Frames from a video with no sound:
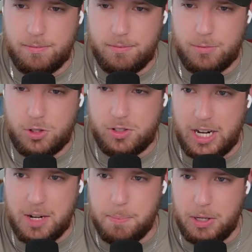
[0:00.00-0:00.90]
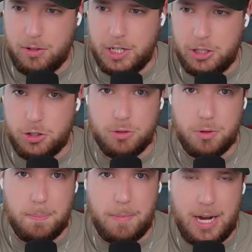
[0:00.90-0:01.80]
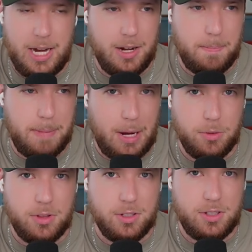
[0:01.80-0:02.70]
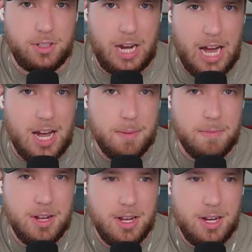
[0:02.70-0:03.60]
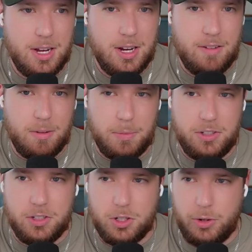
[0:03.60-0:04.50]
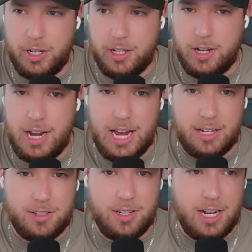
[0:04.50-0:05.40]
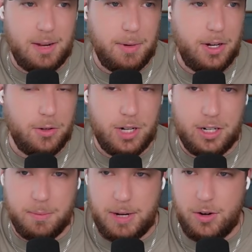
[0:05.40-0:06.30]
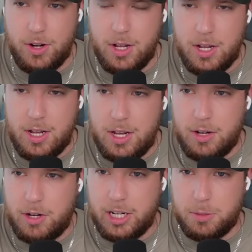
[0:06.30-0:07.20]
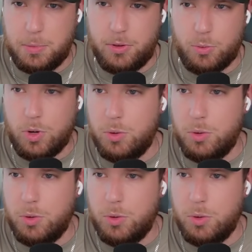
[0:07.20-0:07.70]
sustainability should remain about the same from this year going into next. I mean, you talked about catchable throw